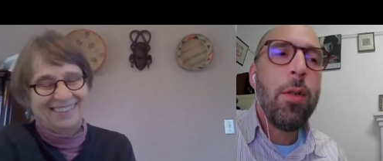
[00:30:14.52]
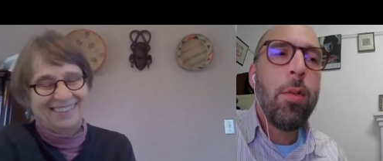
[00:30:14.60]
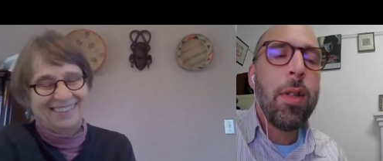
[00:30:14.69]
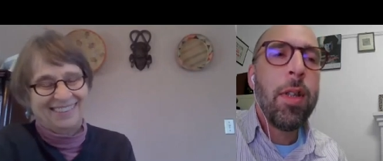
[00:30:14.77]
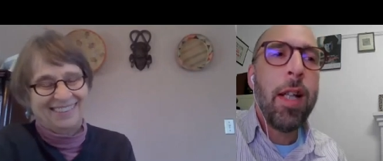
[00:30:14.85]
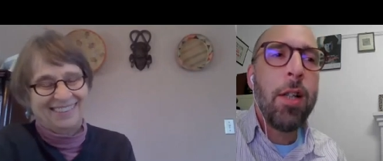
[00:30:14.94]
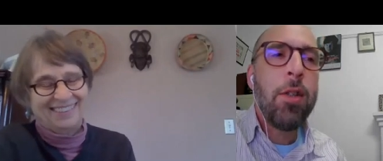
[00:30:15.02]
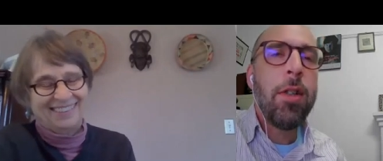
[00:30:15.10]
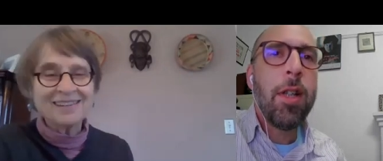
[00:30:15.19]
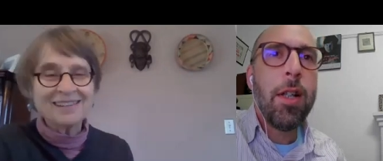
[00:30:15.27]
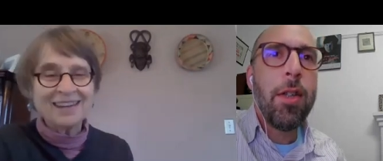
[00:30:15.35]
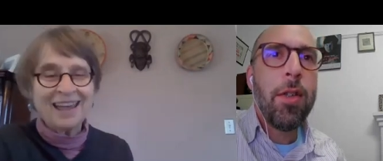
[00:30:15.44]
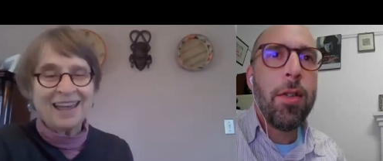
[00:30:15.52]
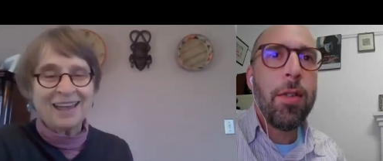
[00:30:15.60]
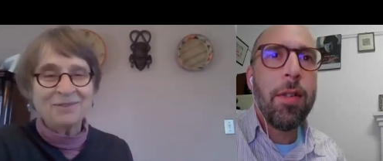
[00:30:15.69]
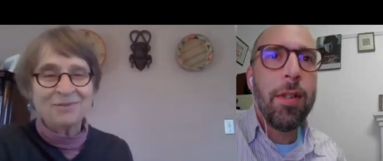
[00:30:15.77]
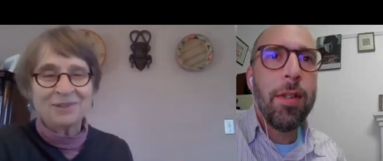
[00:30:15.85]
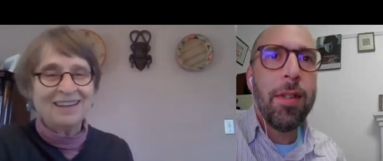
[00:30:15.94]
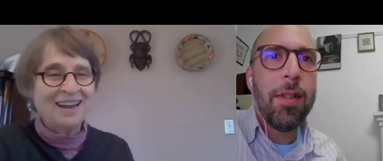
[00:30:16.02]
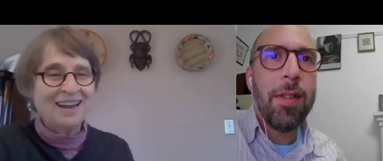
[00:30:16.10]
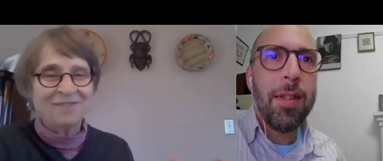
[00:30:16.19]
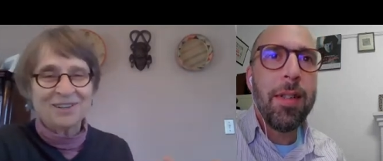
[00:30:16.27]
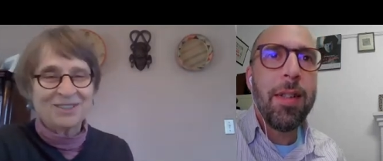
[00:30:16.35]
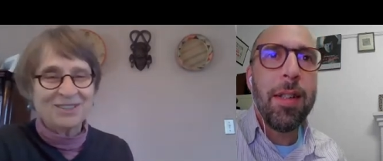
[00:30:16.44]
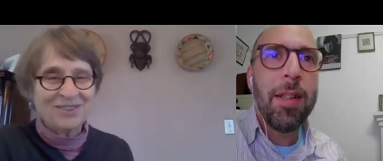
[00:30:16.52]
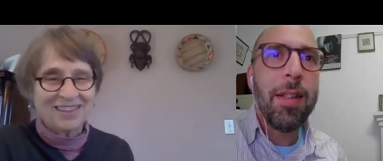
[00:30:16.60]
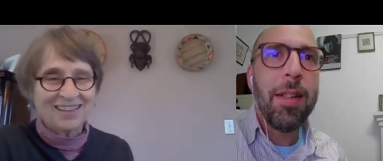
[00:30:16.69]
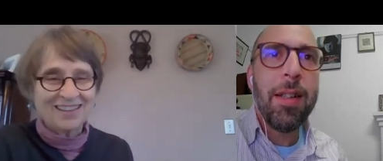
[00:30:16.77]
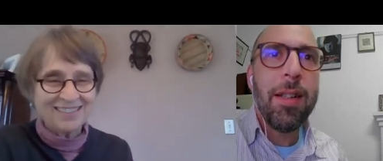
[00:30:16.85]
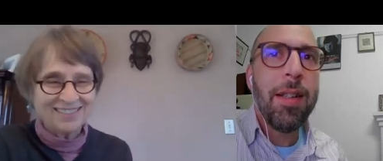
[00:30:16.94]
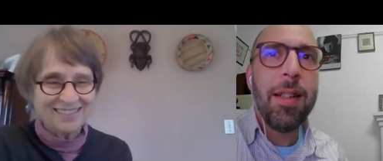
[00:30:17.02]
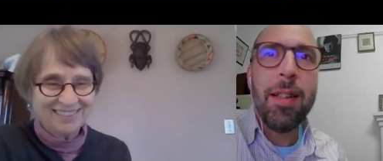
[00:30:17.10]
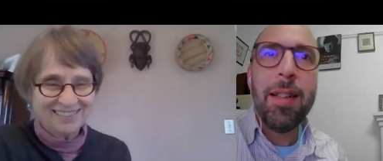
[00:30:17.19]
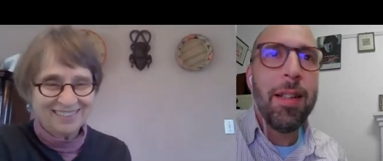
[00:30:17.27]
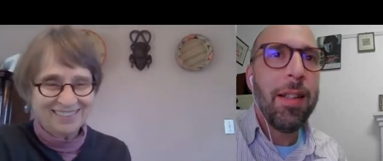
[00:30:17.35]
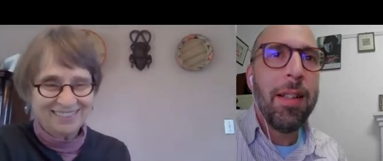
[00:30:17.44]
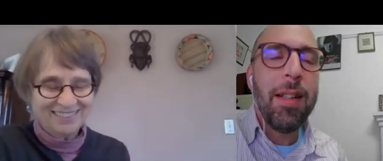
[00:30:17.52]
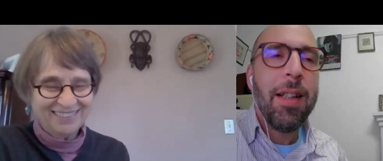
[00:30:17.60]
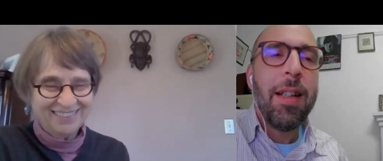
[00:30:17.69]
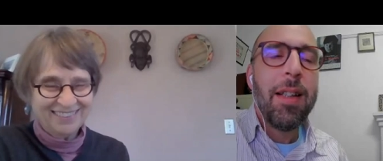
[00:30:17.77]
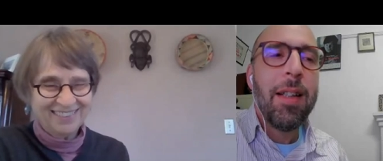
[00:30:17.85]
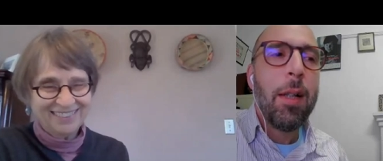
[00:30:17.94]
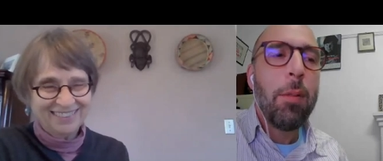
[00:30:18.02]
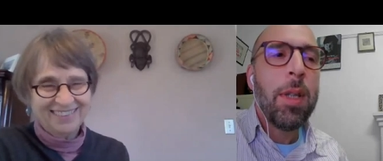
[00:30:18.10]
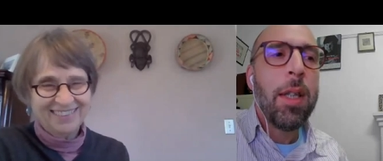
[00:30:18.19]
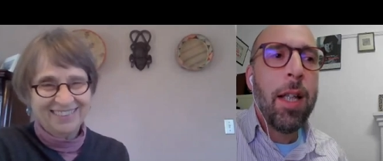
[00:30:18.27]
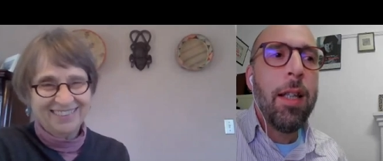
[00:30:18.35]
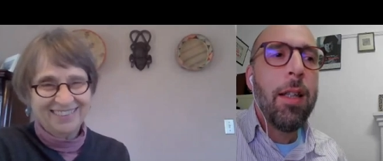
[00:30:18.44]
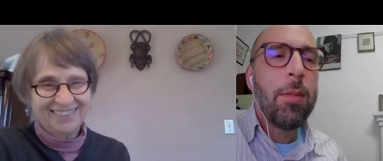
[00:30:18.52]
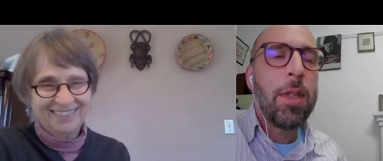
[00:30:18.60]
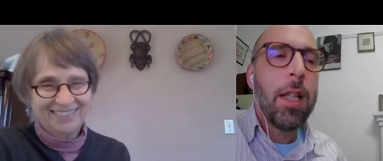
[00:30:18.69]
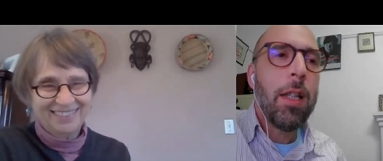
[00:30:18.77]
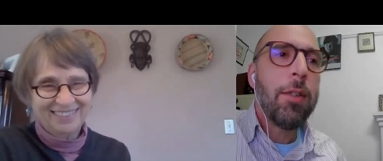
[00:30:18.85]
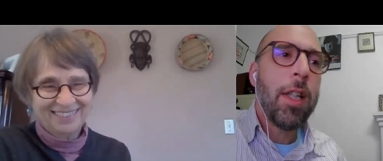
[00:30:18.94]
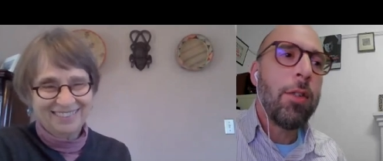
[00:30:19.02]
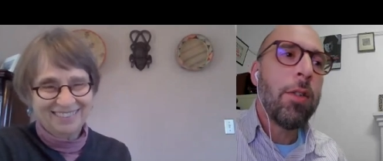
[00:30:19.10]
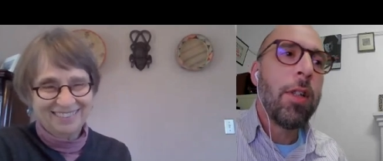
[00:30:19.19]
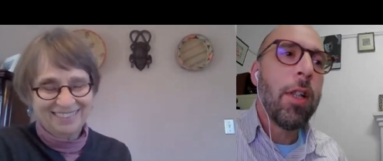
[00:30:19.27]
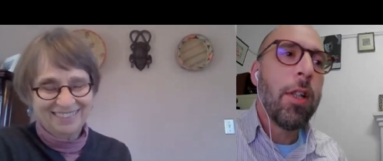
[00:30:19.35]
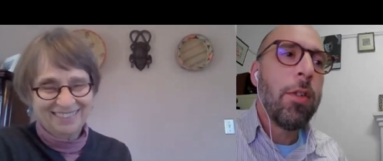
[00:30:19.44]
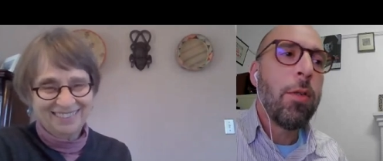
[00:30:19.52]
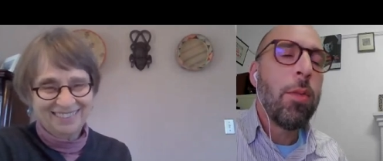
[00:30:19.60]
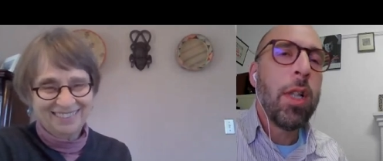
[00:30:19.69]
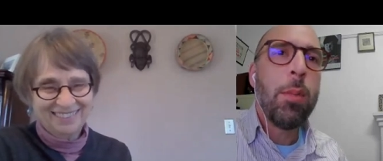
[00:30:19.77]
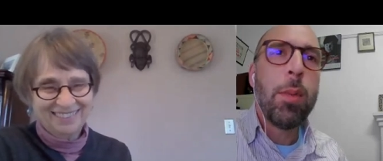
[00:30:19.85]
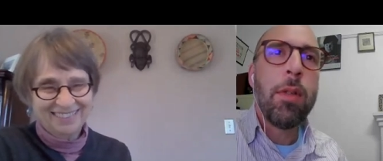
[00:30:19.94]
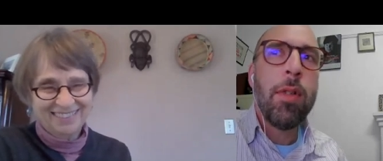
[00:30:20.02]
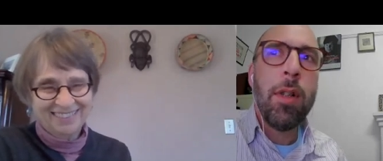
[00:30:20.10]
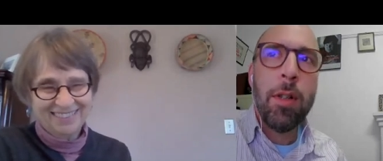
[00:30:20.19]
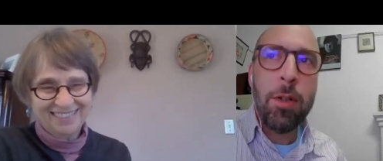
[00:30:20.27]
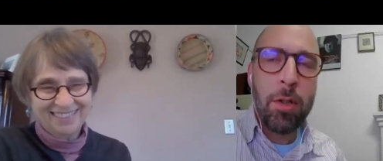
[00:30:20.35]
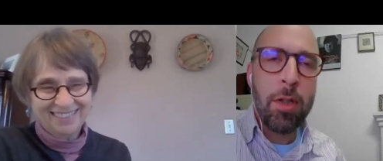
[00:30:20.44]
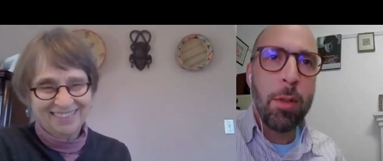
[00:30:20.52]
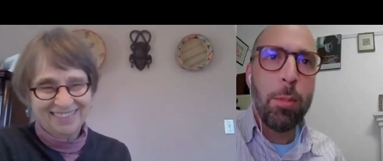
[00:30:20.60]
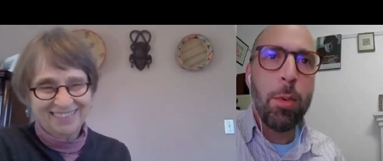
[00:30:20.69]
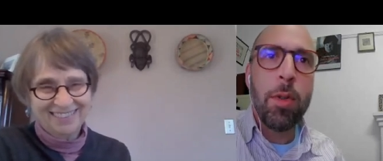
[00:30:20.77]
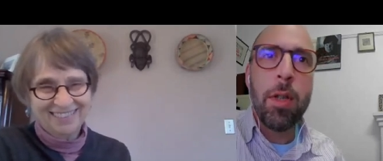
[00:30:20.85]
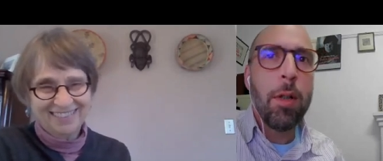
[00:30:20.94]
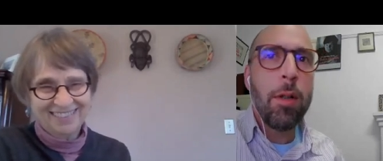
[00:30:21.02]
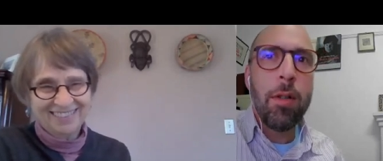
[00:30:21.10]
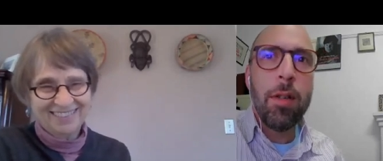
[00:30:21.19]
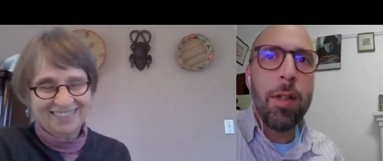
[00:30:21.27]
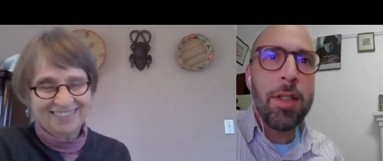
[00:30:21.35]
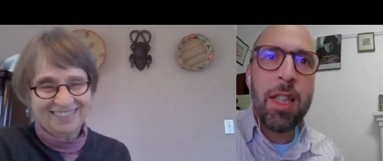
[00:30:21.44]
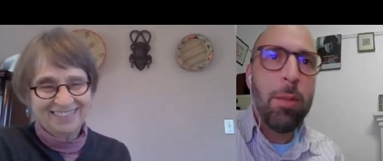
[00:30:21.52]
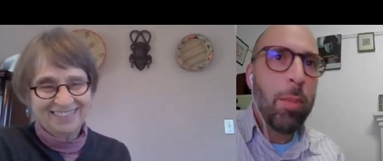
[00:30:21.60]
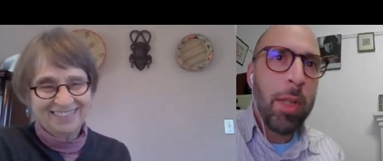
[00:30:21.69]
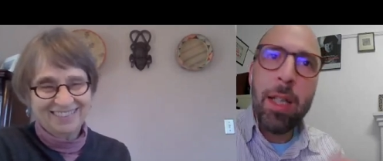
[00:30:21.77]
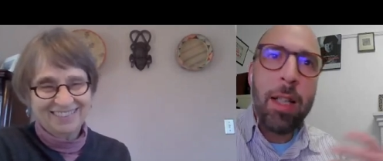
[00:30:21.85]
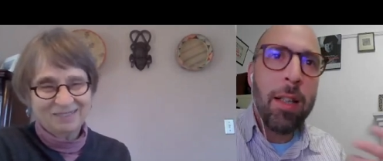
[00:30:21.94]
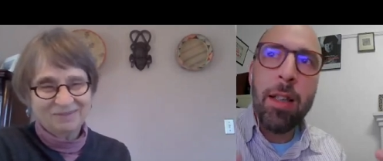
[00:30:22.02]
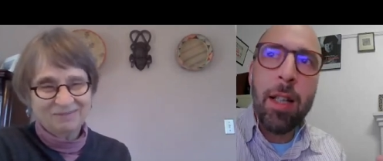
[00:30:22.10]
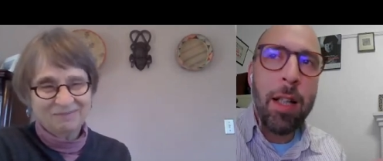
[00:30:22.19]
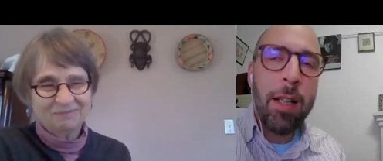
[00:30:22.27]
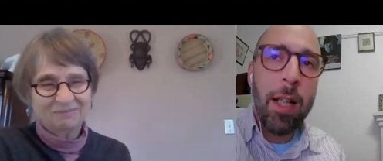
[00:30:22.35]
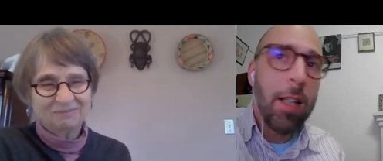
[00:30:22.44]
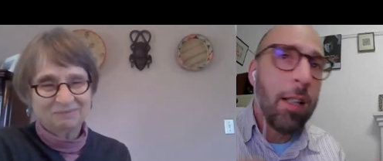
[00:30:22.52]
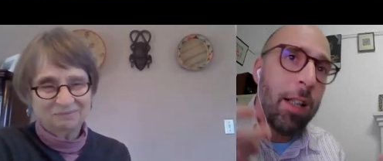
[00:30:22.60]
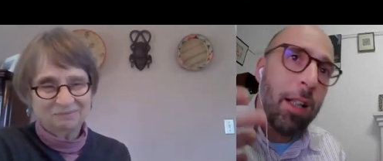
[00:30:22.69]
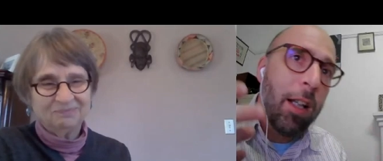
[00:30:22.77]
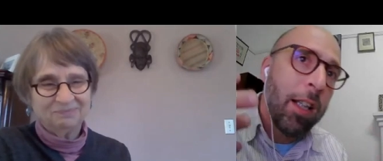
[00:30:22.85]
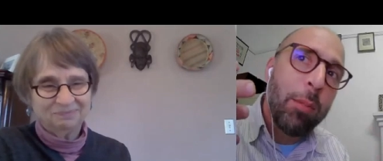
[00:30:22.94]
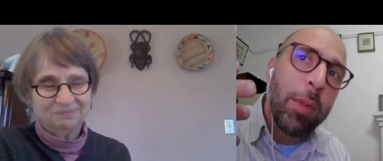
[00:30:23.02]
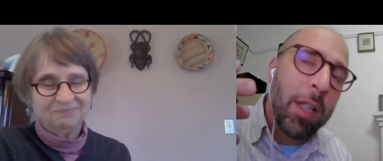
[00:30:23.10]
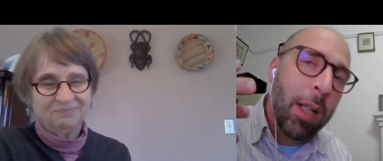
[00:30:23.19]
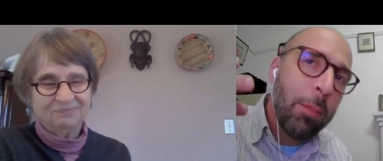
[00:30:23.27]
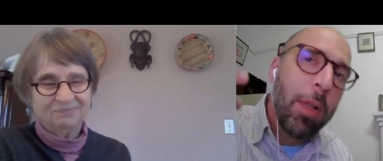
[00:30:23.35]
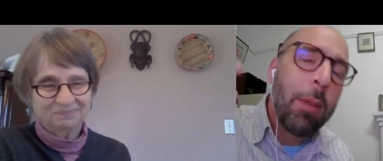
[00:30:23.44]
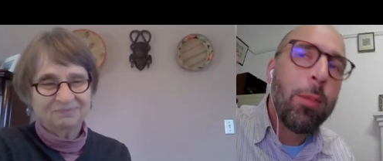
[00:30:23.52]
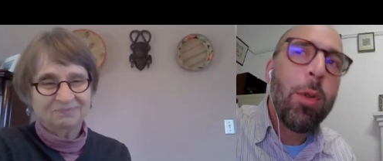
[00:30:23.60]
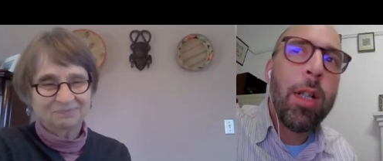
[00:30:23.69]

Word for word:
Speaker 1: After they actually parents today would never do this.
Speaker 2: They, but they themselves had to go through quite a bit of hardship, although seemingly they, and, and I mean, I'm, I'm quite